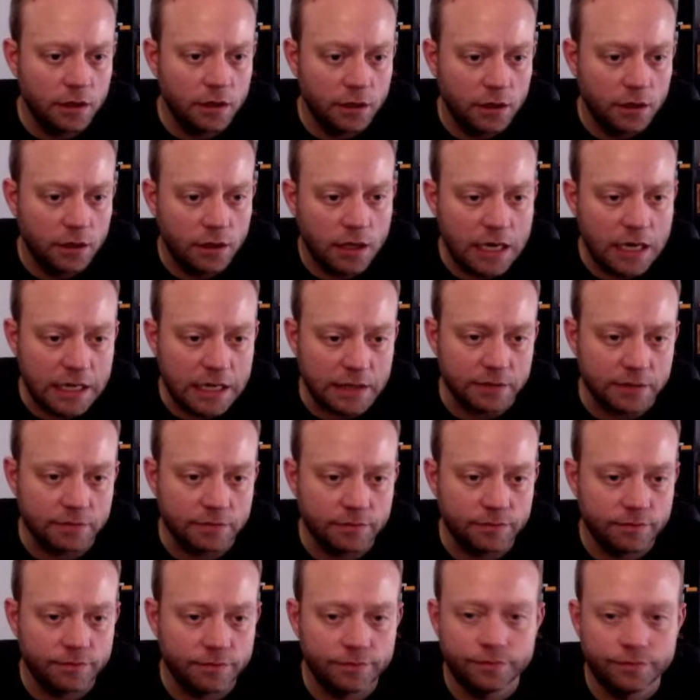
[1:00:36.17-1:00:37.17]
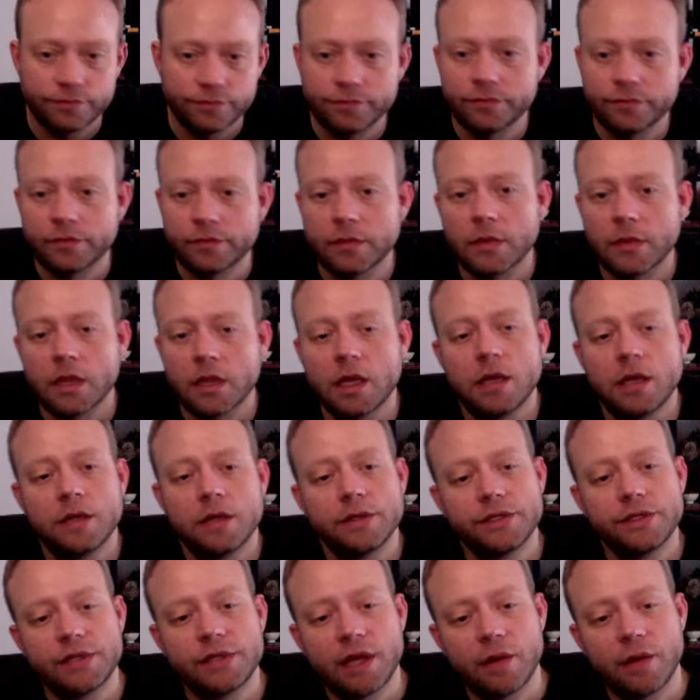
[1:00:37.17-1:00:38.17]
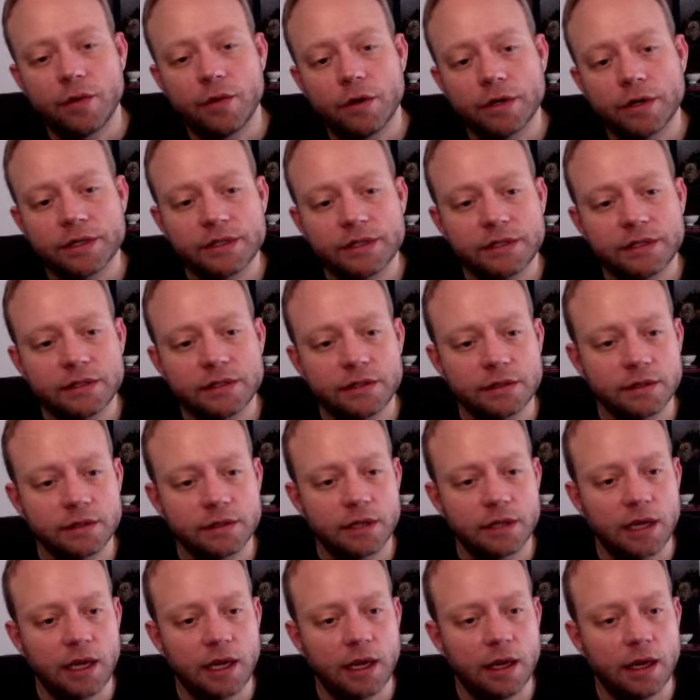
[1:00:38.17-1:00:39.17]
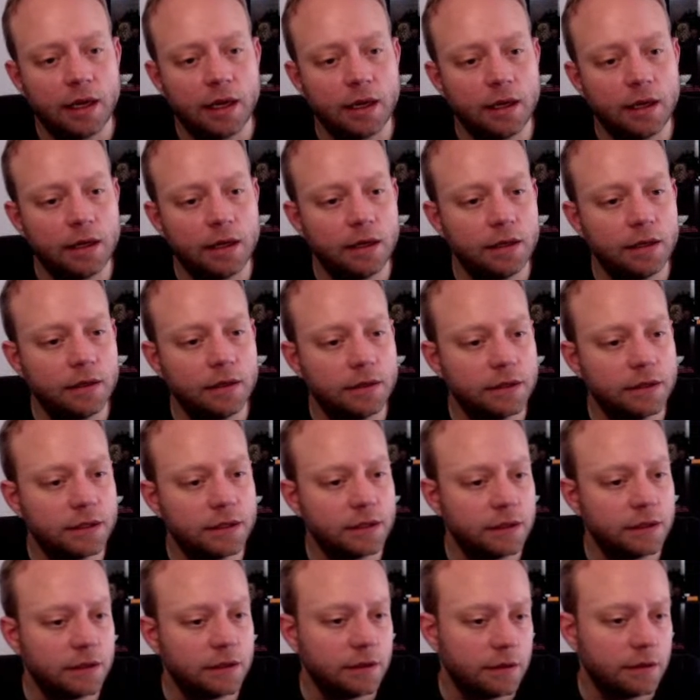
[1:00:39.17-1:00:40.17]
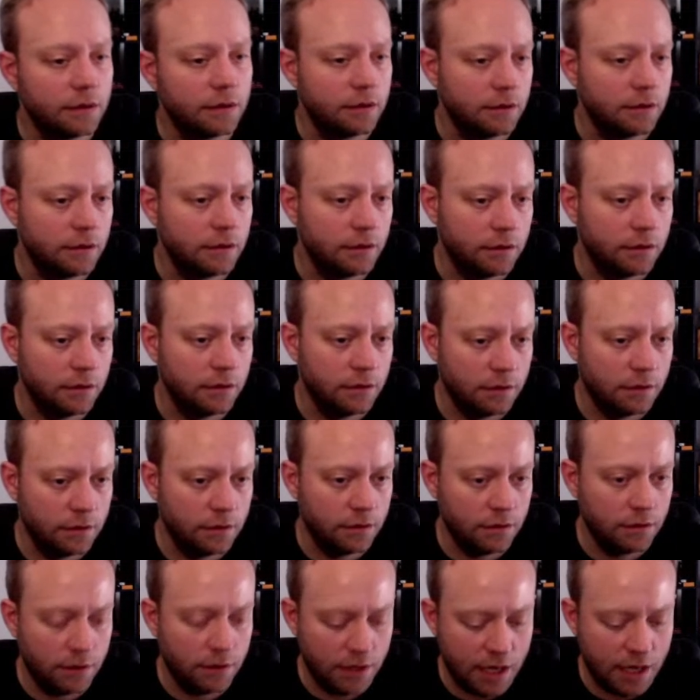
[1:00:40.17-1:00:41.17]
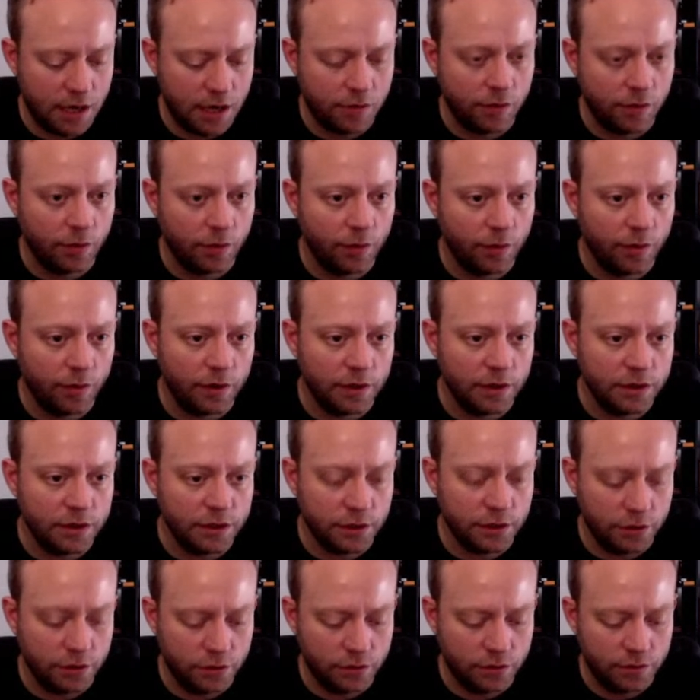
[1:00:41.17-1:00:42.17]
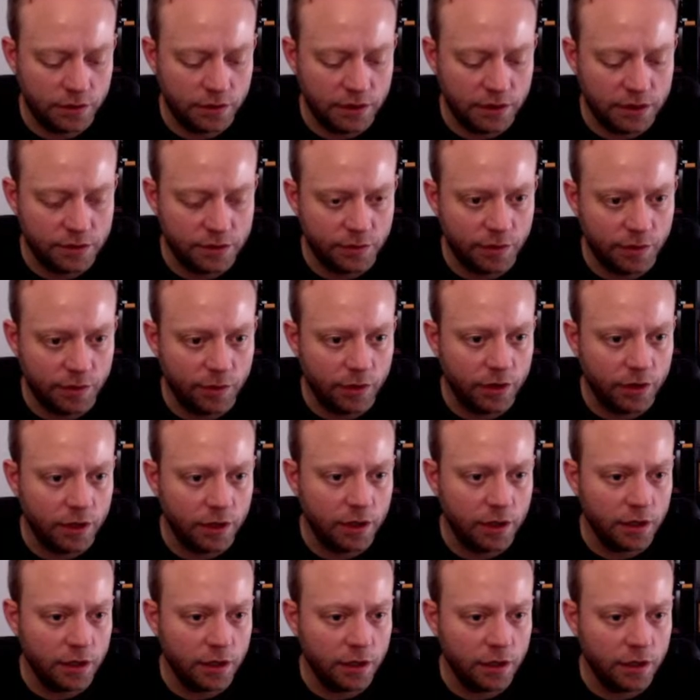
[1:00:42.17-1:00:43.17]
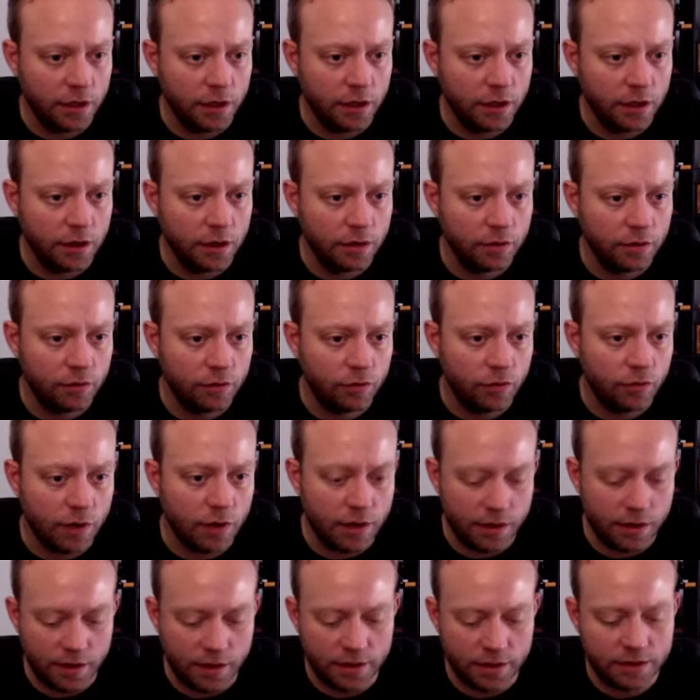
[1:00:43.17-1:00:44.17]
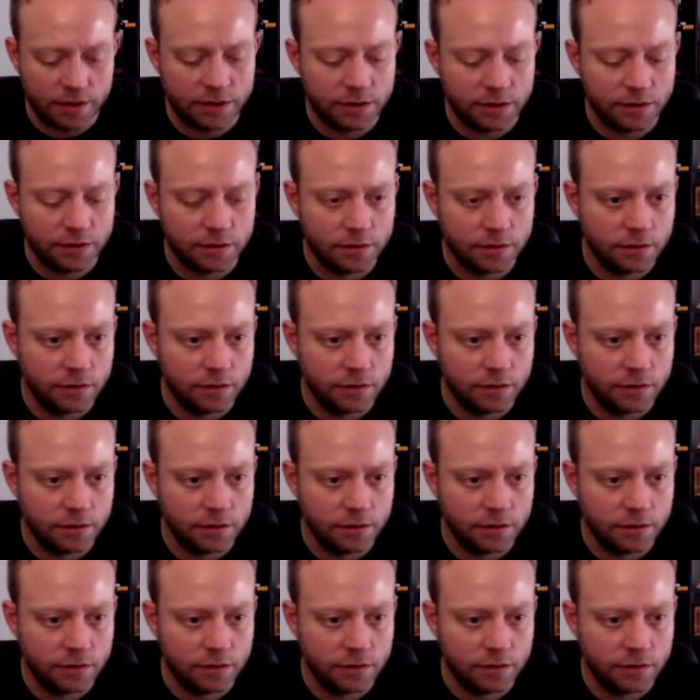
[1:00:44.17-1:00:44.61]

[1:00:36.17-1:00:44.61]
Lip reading: Neat. So that works, and now what we want to do is we want to run this.